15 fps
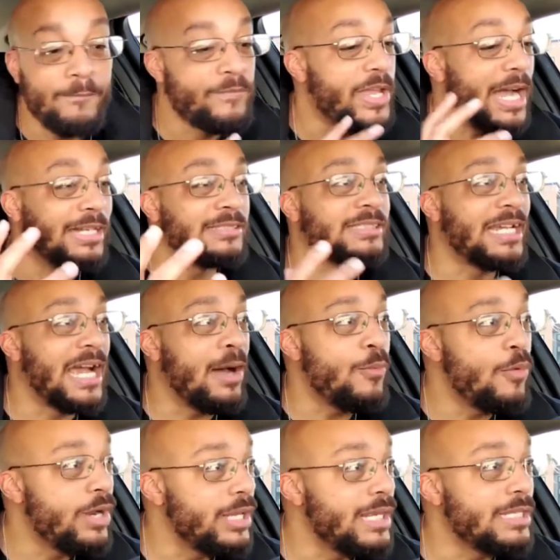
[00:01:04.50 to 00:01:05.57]
I say, I
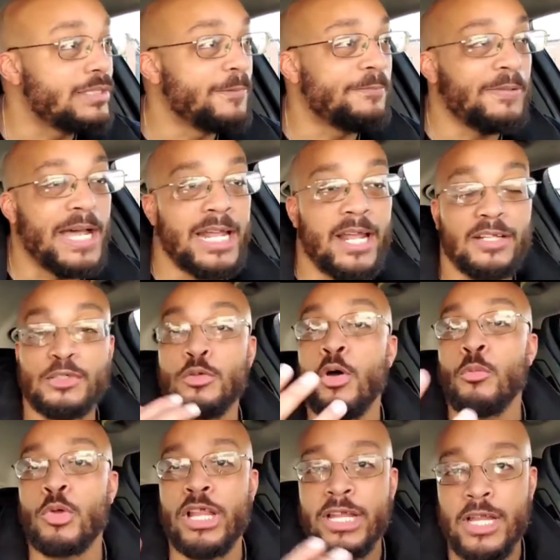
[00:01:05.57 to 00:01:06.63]
want to get the five dollars. So
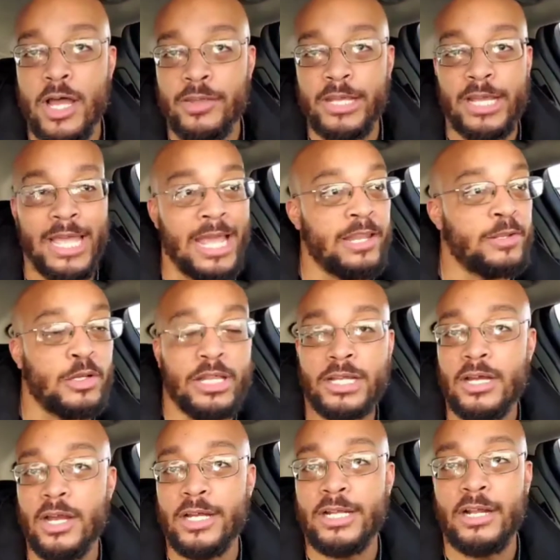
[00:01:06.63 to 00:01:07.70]
click on that. Click
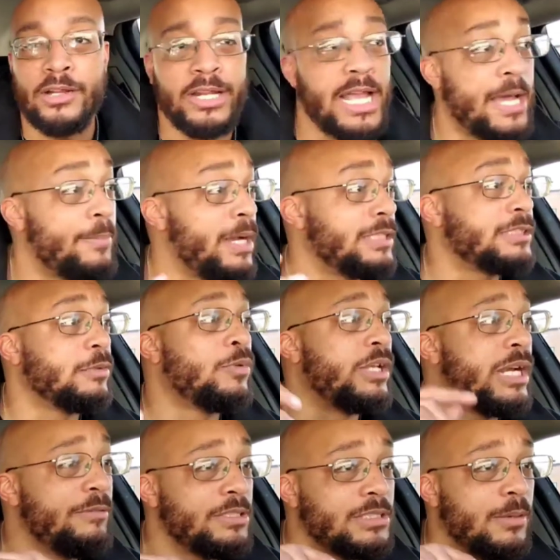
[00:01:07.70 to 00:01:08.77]
on it on the app. I said, well,
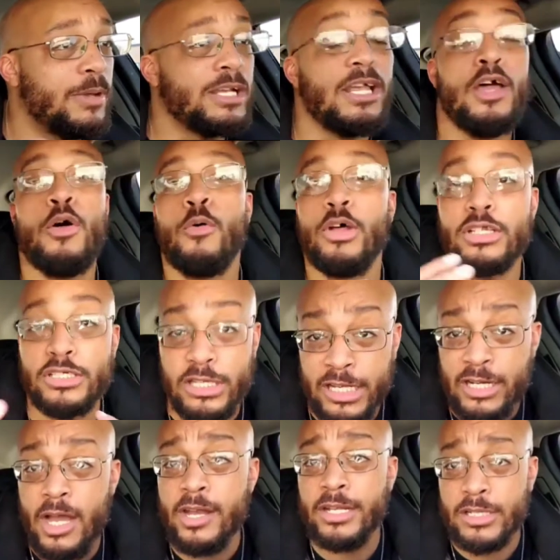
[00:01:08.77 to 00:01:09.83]
every time I, well, click
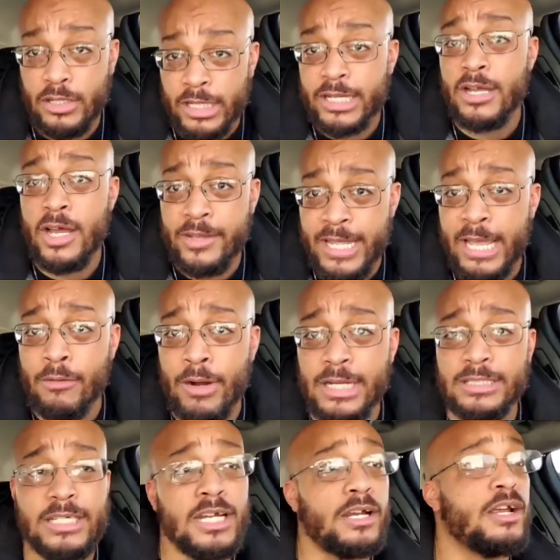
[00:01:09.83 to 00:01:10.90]
on it, click on that right
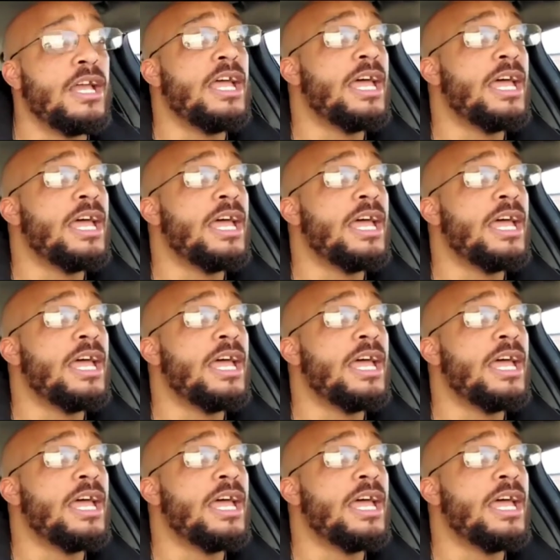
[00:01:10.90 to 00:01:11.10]
there.